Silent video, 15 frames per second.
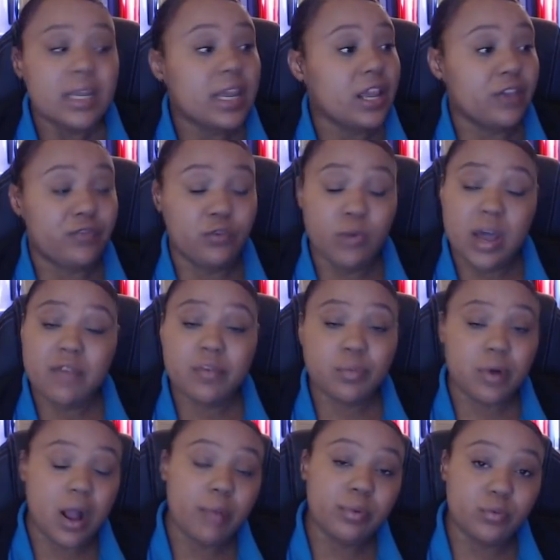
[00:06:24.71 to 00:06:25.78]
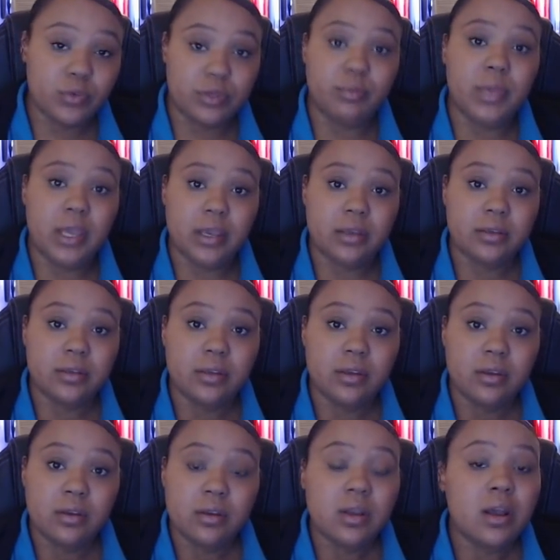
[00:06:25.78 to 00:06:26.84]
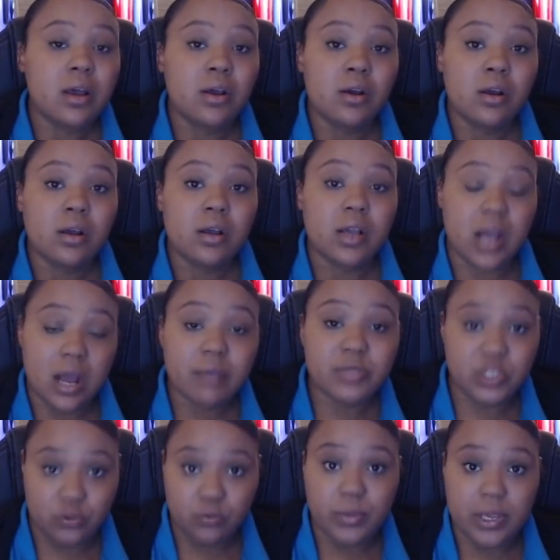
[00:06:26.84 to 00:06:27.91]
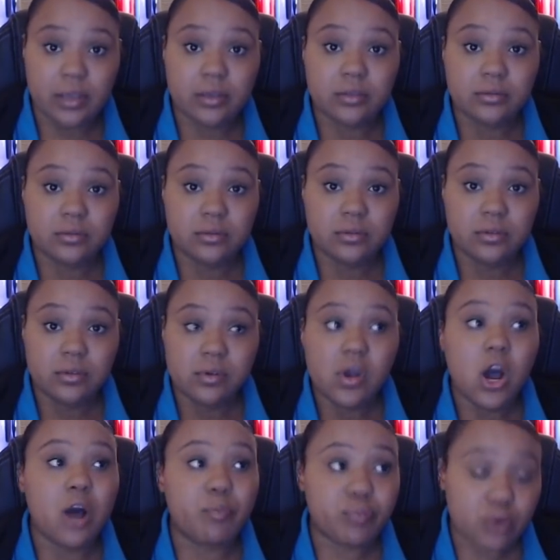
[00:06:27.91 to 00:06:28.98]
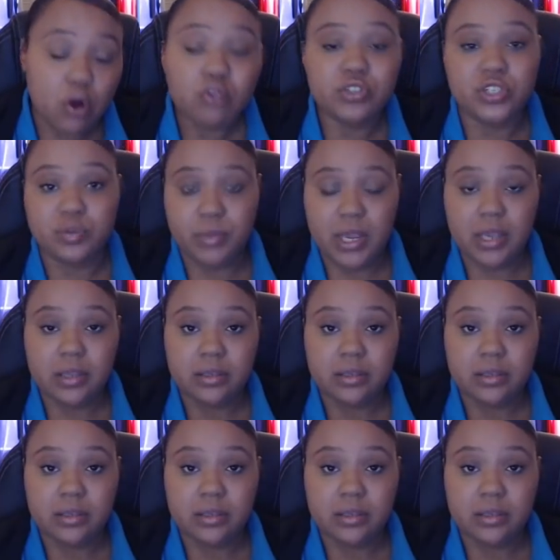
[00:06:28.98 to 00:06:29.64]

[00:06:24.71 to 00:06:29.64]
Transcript: If you have a problem with me, come to me. Approach me.